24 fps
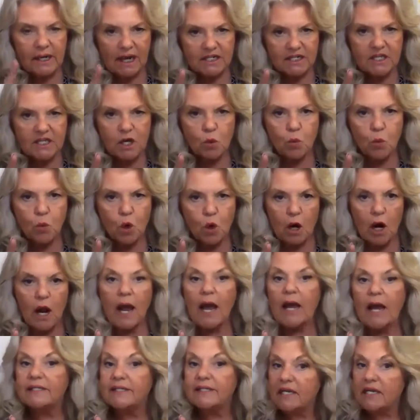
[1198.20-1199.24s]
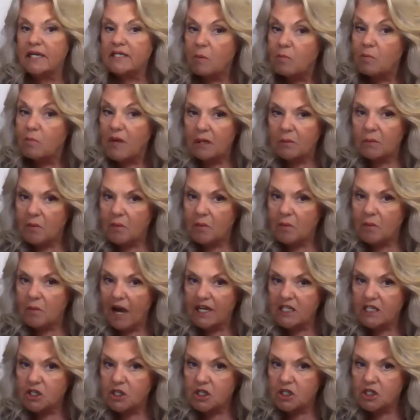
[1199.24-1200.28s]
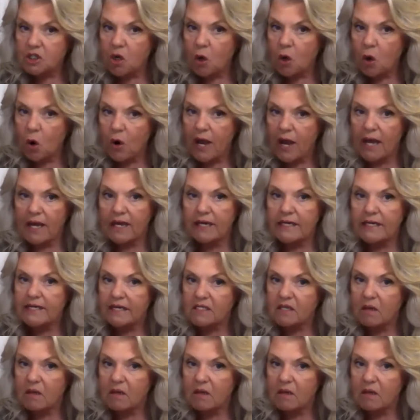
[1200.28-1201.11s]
Yes, there were. It doesn't minimize the story and